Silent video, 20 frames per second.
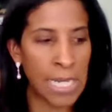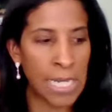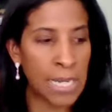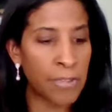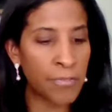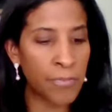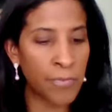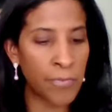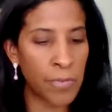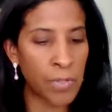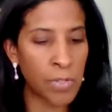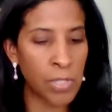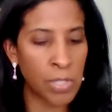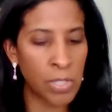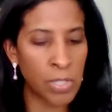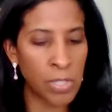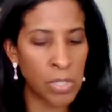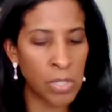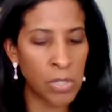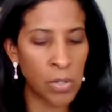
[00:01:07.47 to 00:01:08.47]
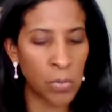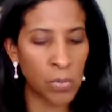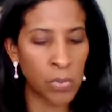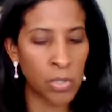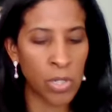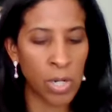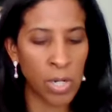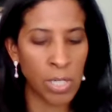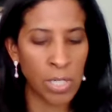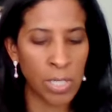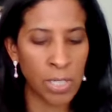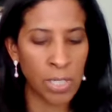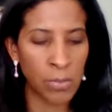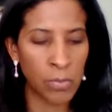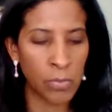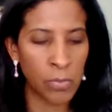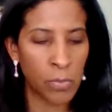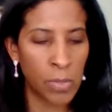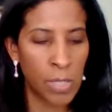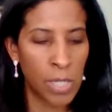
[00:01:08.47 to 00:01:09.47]
And I've, started
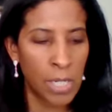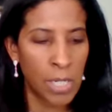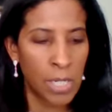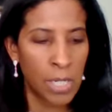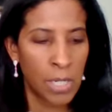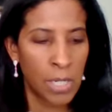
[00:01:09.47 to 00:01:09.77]
to